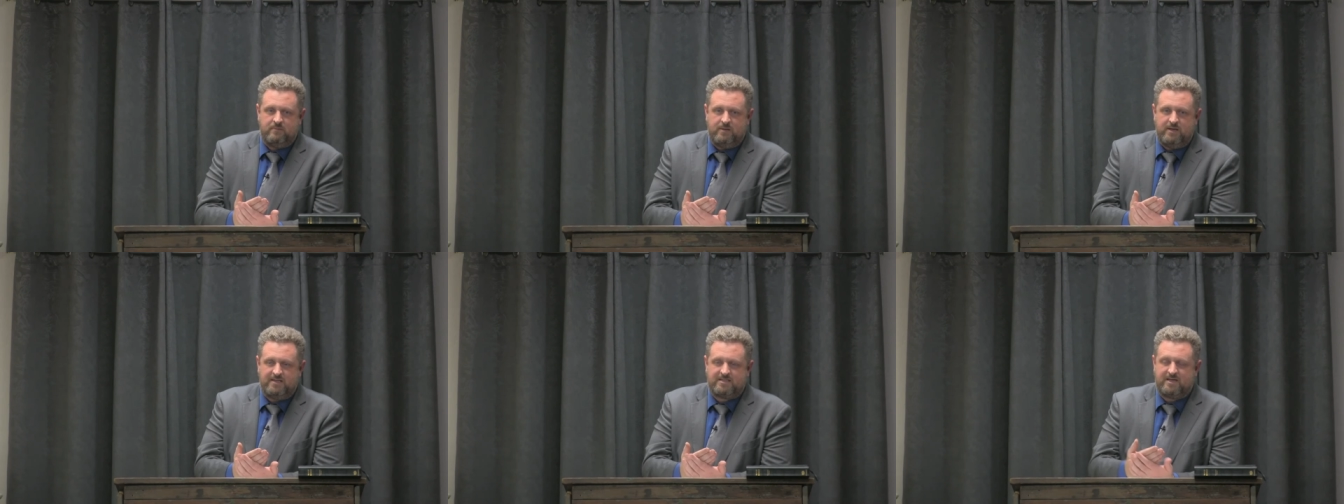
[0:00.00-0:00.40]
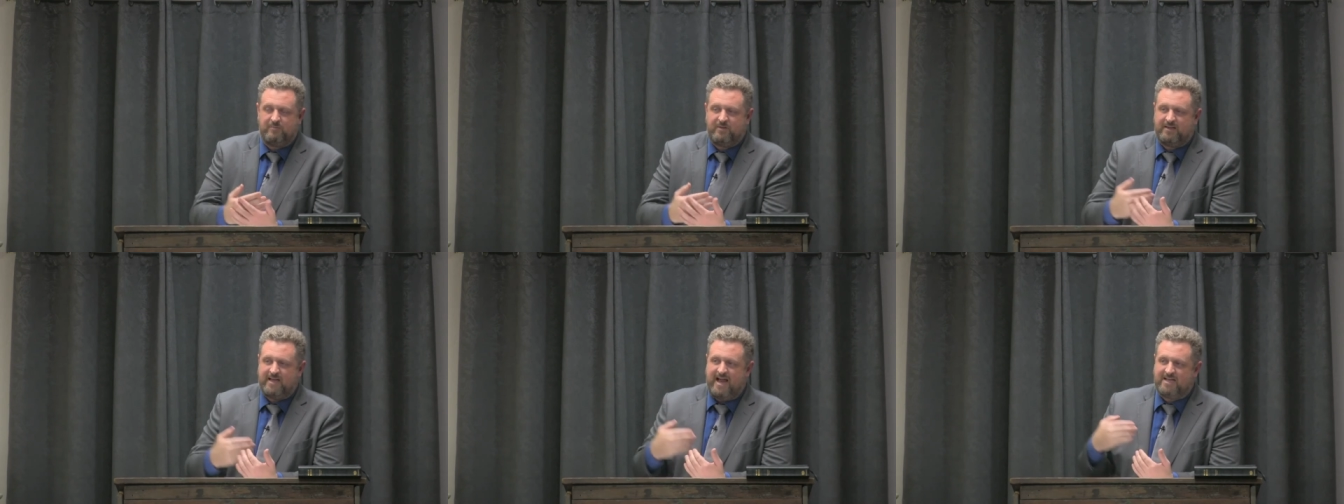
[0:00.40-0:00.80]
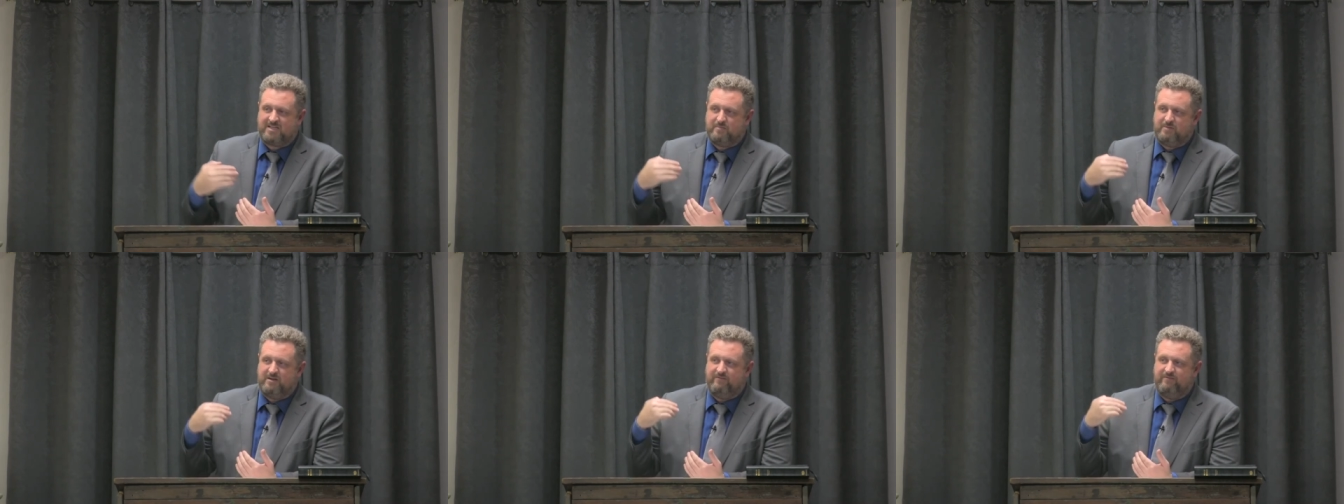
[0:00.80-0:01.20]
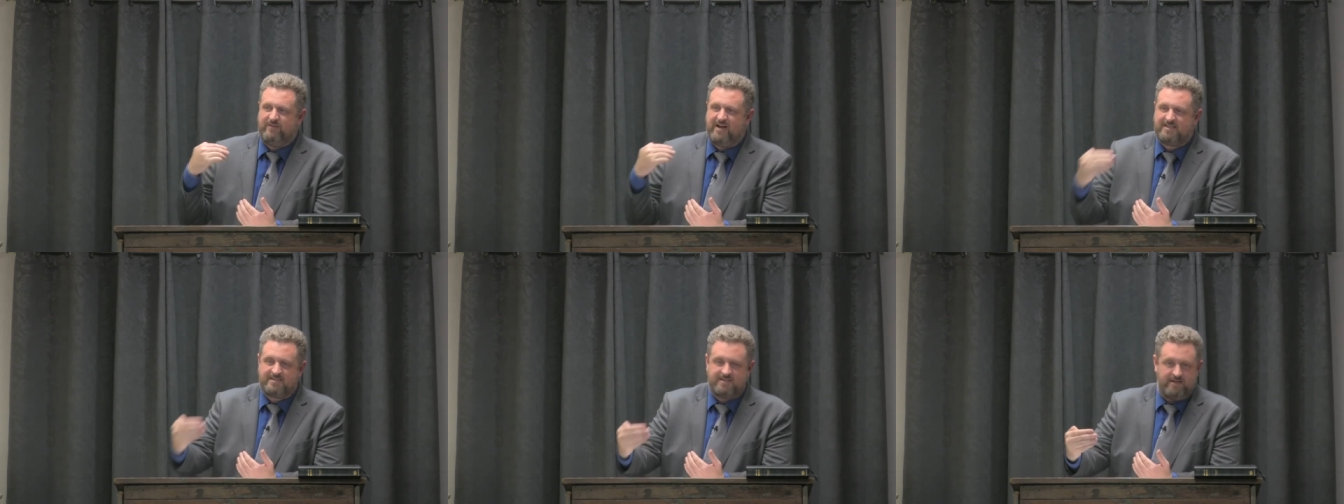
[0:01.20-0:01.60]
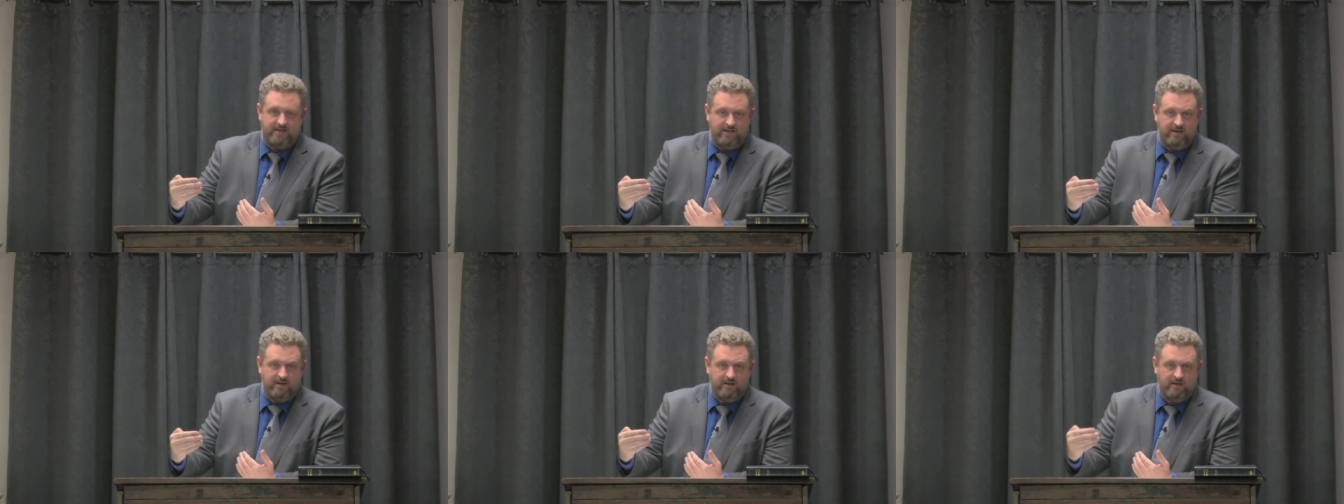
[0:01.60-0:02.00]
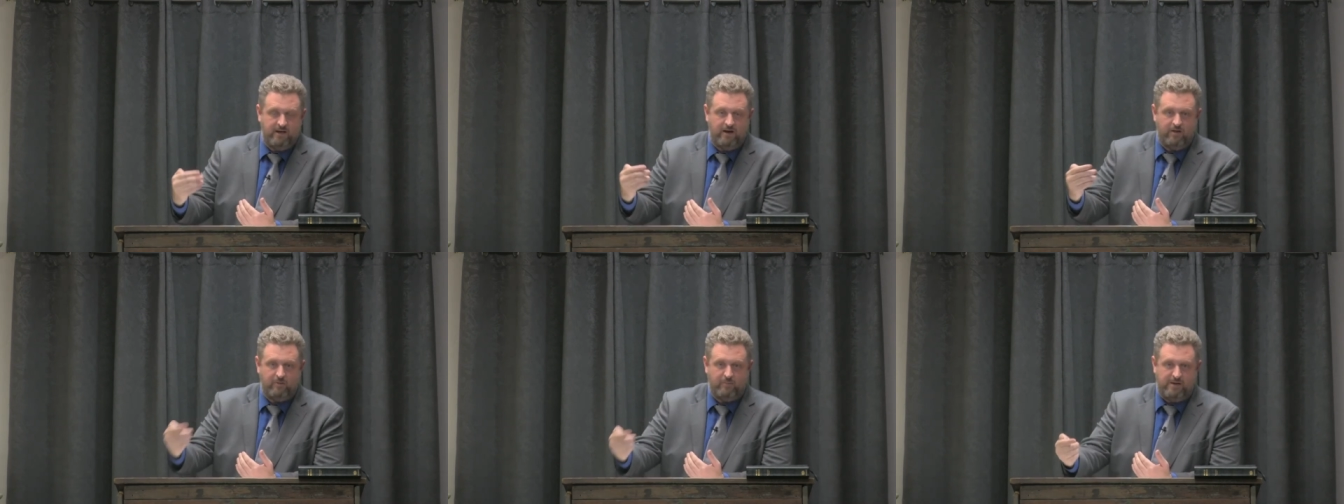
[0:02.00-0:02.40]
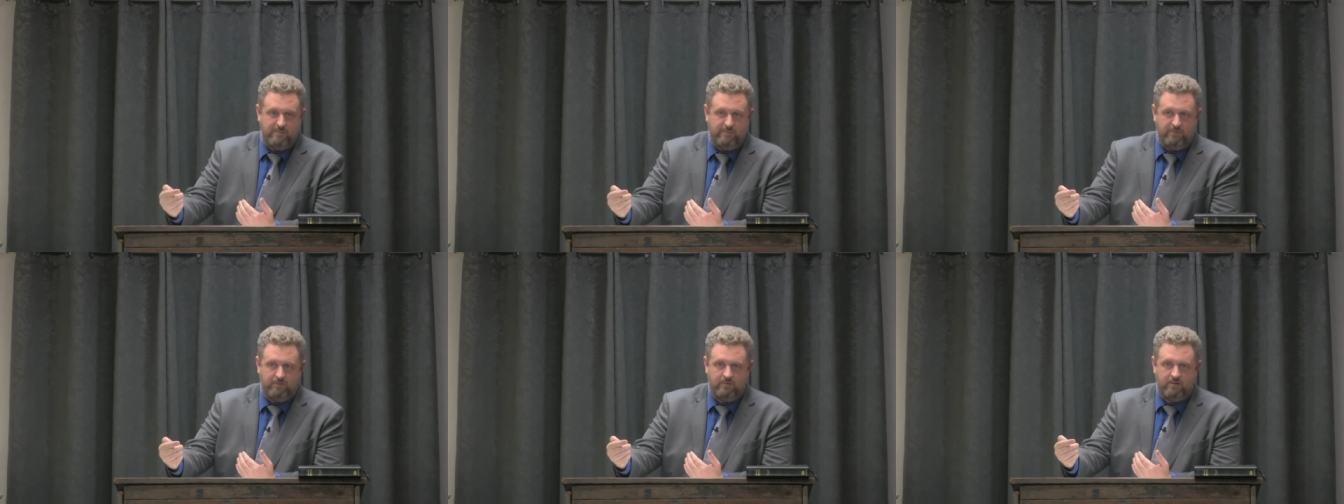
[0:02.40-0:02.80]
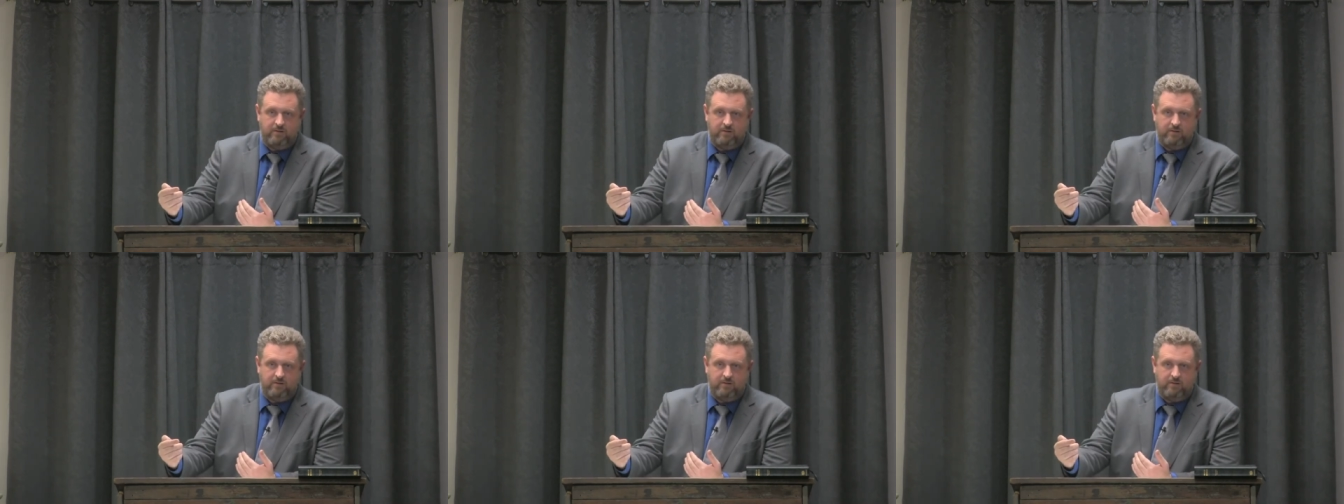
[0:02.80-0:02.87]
It's something that has to be invested in in other people.